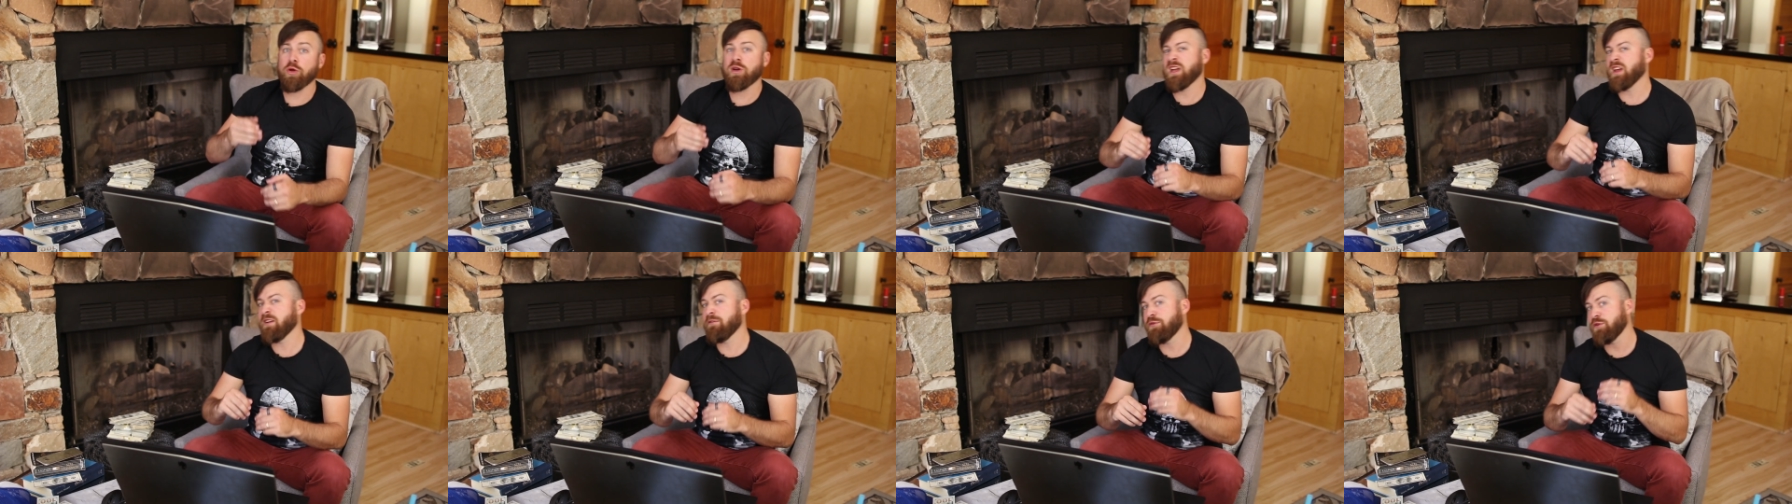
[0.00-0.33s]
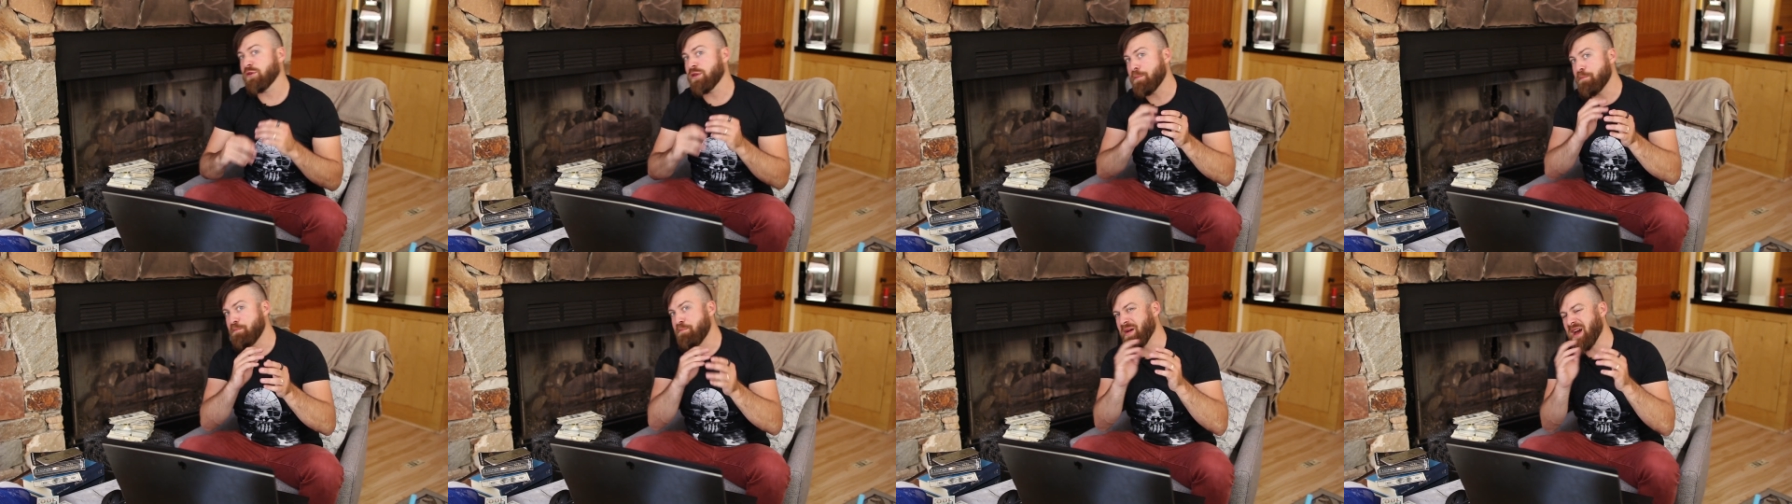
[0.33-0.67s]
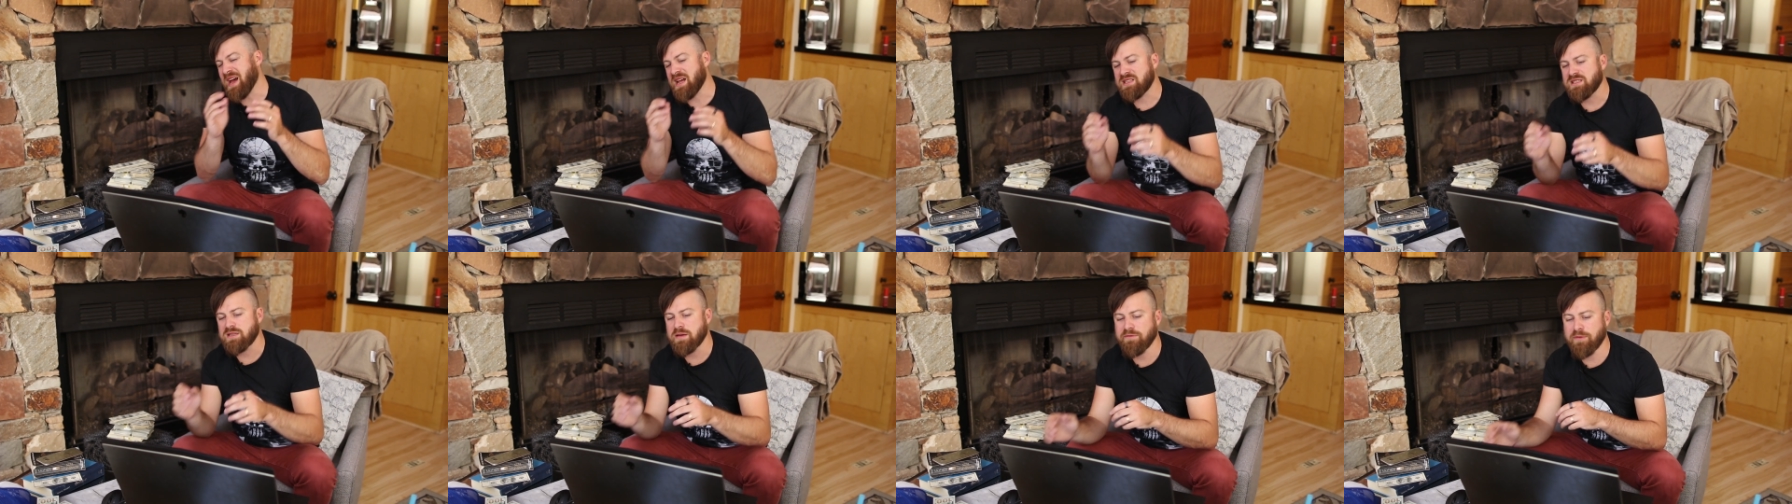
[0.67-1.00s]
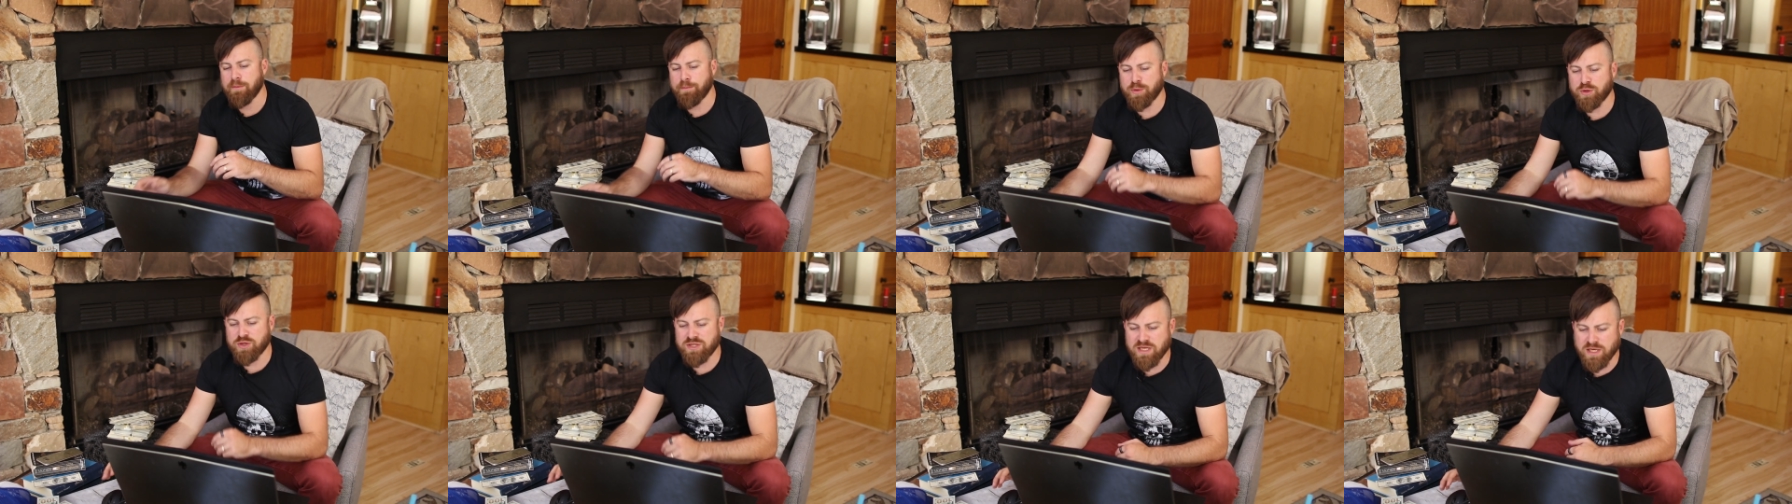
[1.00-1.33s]
looking for the best of a
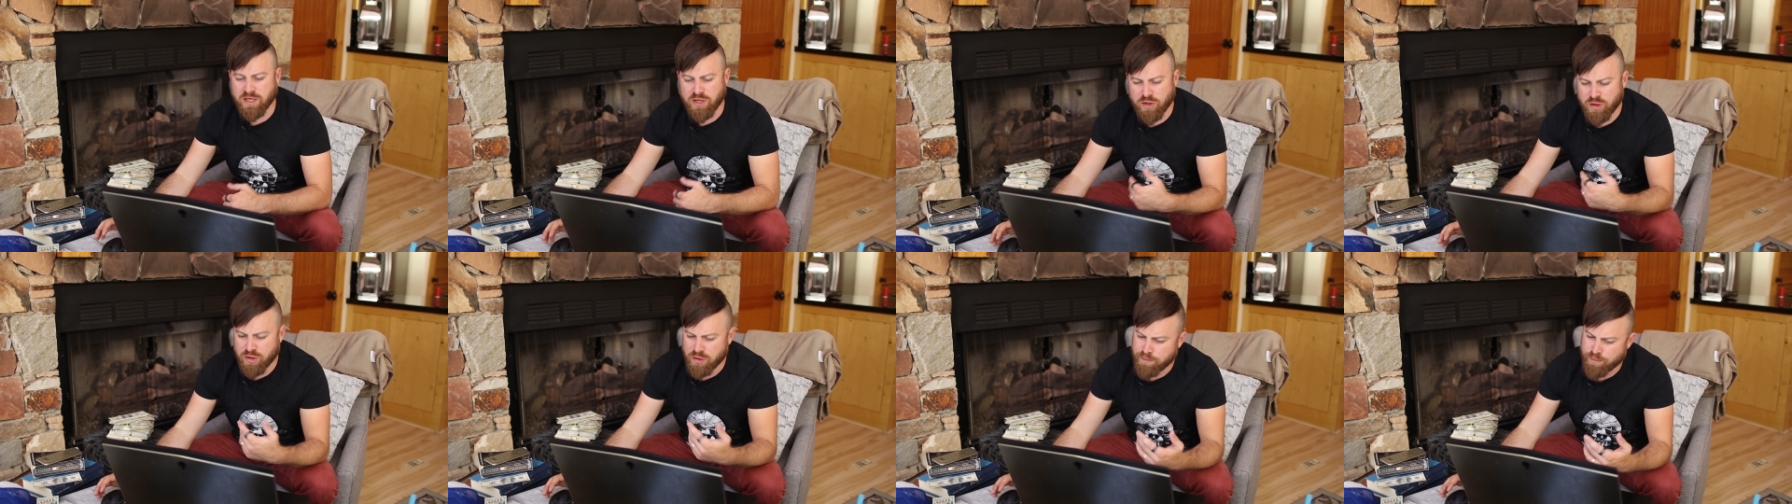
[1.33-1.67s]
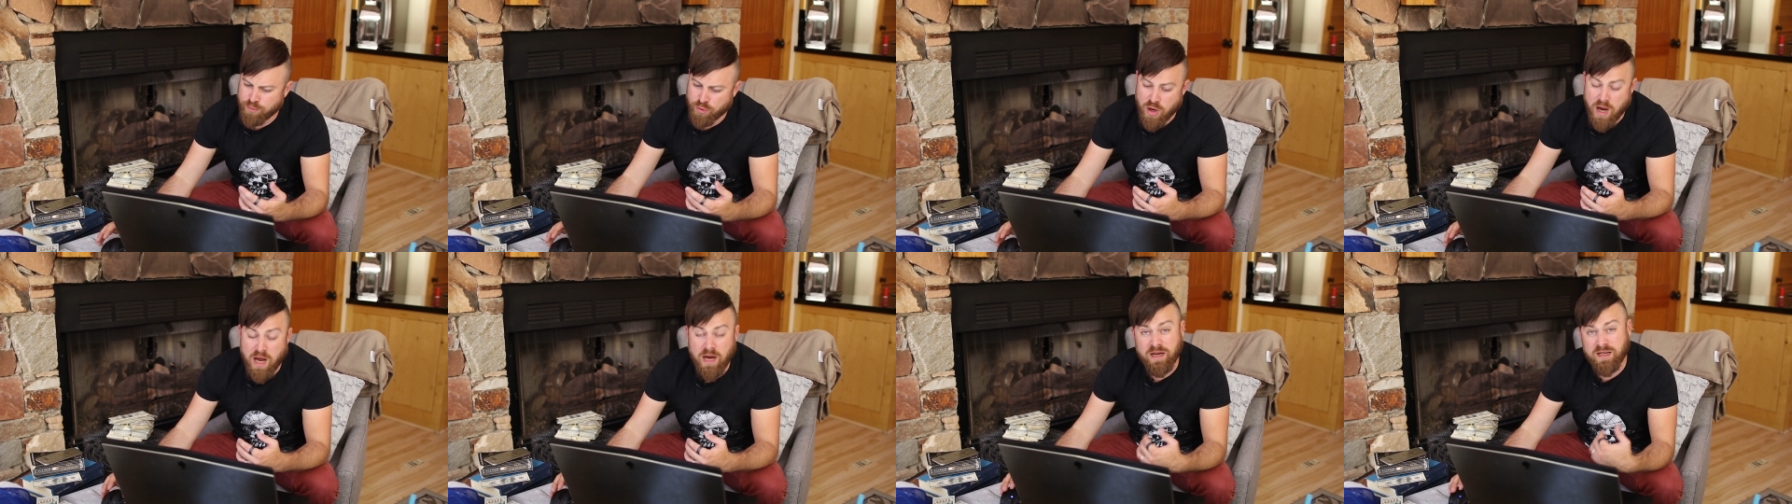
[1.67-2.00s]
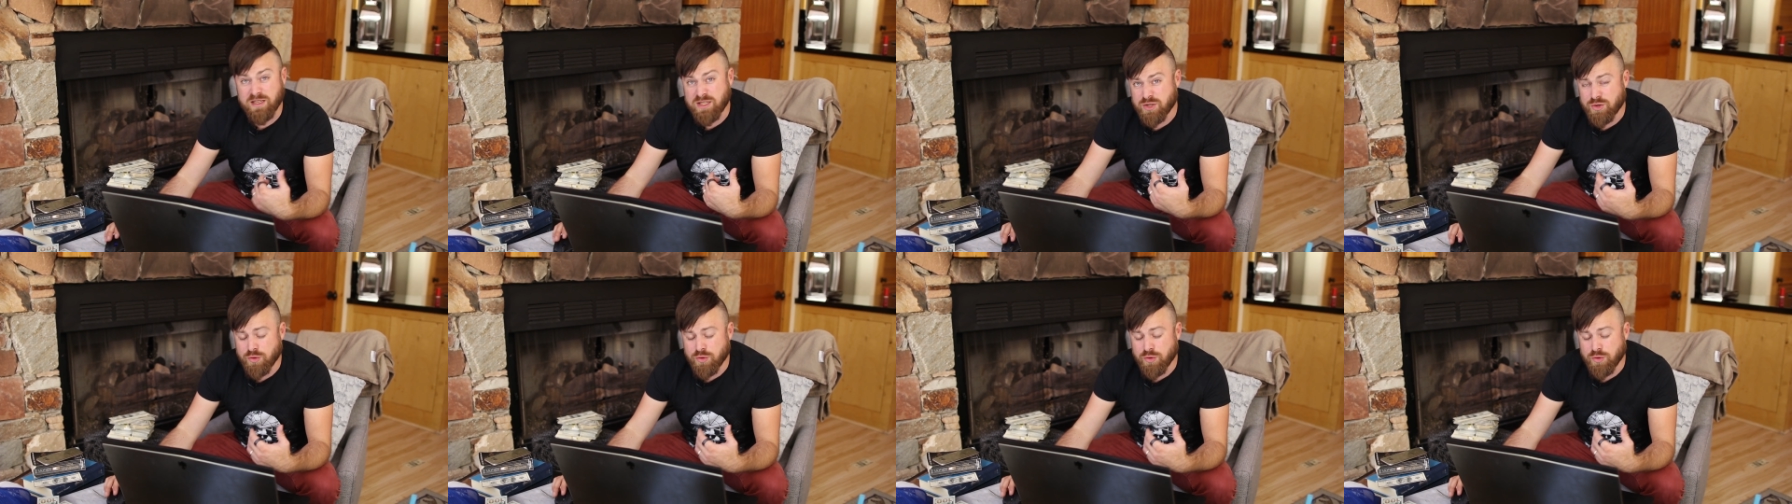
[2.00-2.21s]
particular product